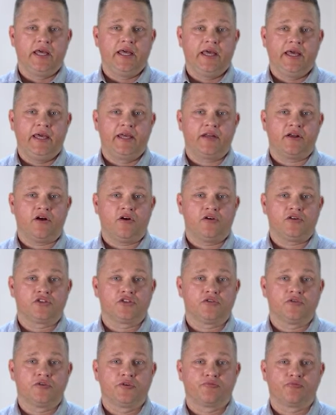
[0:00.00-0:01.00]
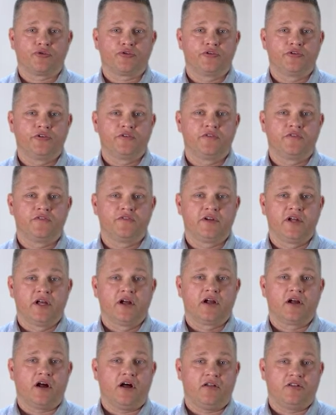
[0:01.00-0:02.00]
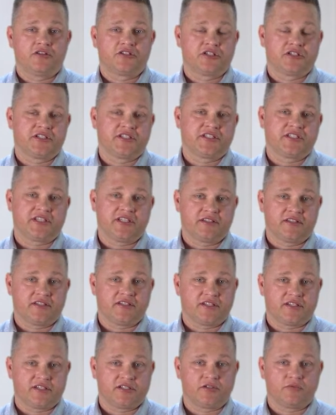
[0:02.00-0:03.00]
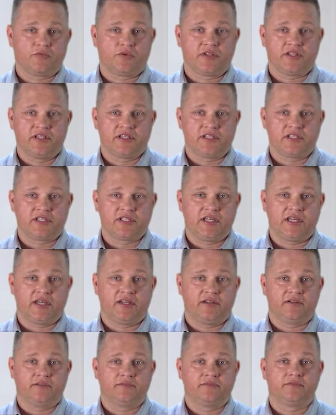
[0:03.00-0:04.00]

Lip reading: and also improve collagen synthesis within the skin.